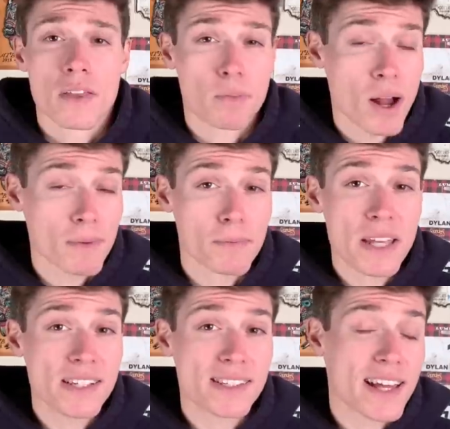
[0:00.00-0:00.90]
The problem
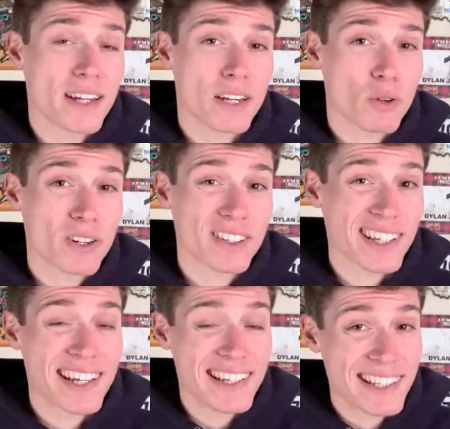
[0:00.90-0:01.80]
is that in order to
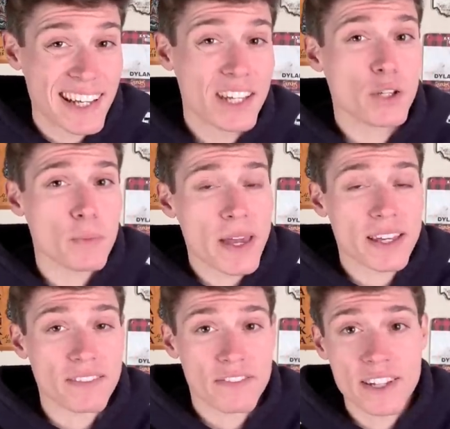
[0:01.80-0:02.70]
continue
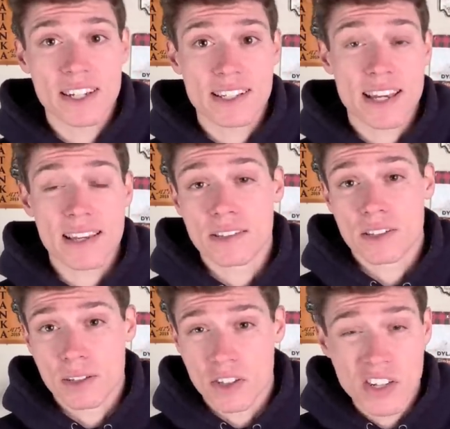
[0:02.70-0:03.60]
making fitness
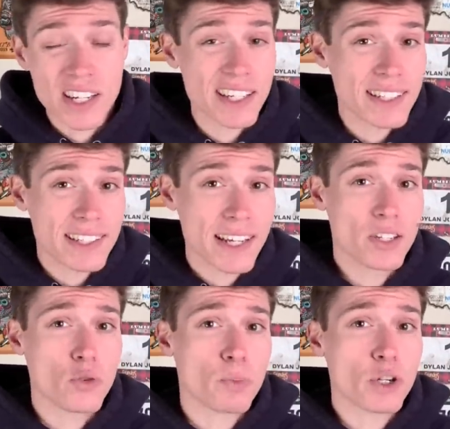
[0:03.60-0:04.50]
gains, you need to
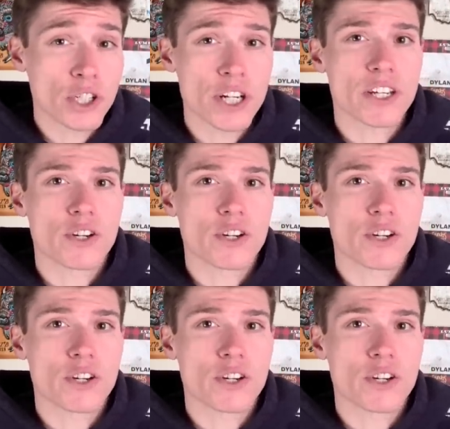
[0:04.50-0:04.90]
continue pushing